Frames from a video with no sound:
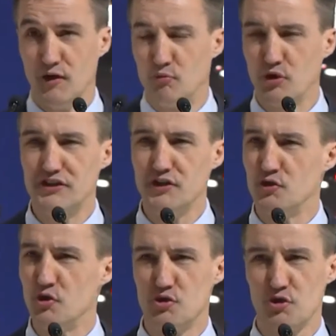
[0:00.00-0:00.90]
Pretty
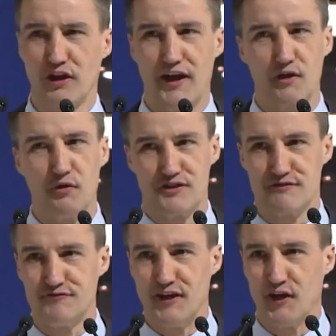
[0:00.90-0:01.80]
unusual language
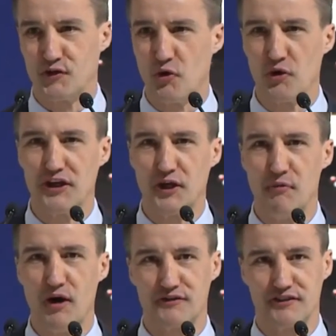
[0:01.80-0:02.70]
talking
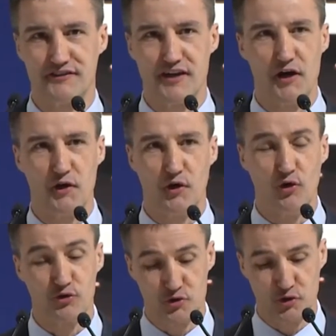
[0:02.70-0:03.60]
about a tire
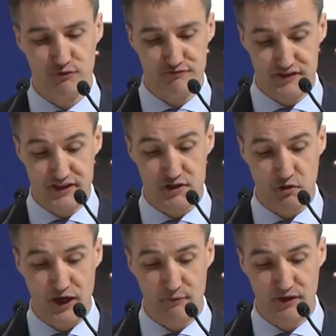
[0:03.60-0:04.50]
or to
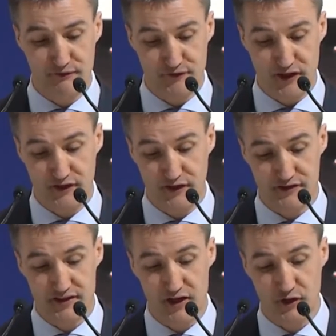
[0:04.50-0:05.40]
describe a
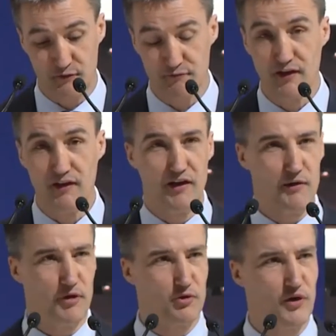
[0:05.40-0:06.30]
tire.
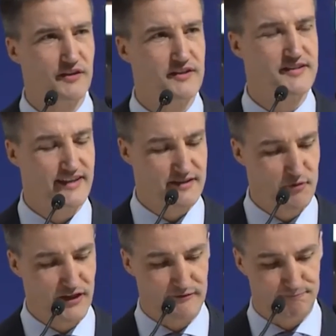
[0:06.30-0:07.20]
But what does that
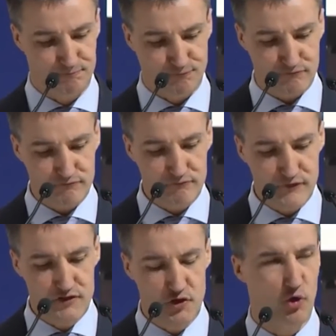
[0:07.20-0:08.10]
mean?
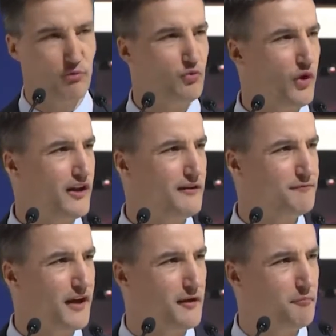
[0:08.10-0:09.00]
So, well,
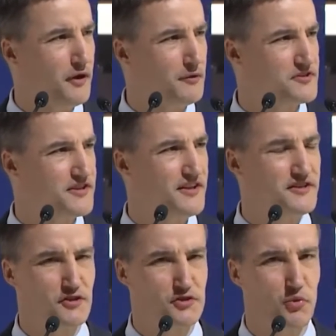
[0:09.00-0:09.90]
perhaps the
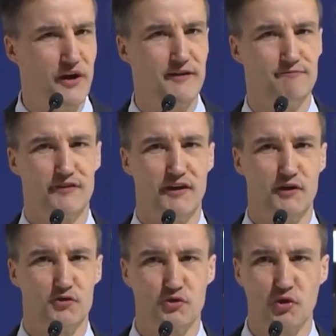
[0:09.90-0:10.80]
easiest way
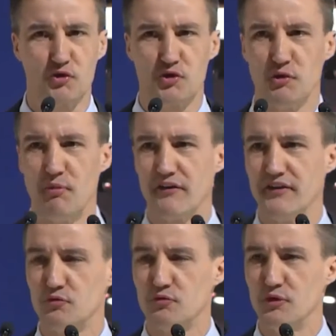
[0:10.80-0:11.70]
to talk to you about
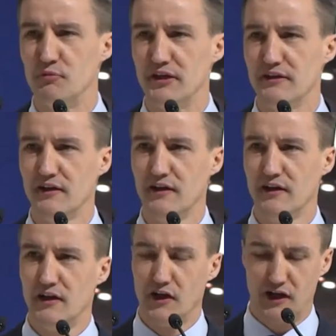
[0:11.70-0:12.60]
that would be
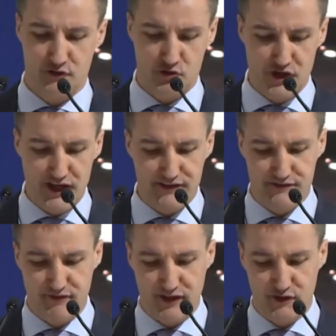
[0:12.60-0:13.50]
to get
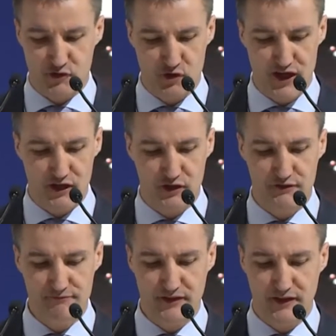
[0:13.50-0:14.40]

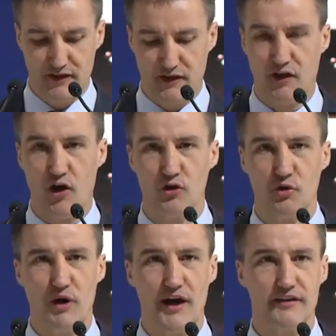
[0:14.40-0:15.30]
together on a
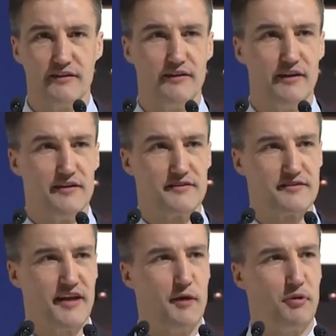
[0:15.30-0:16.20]
ride,
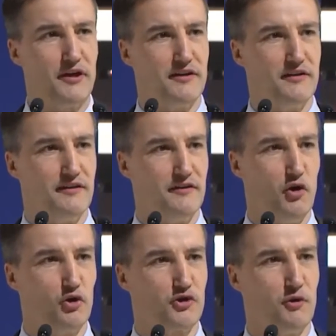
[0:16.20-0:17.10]
stepping in an
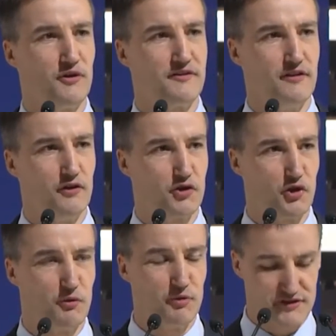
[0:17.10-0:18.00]

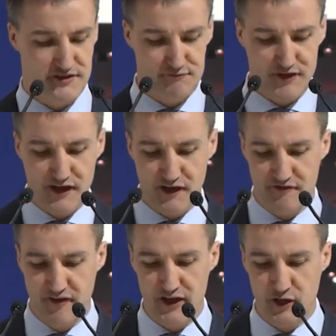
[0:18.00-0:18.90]
autonomous
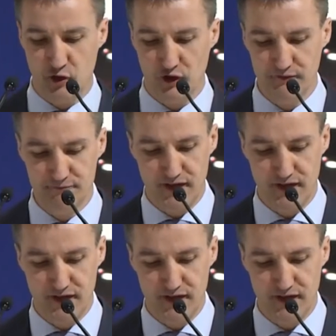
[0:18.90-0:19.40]
vehicle.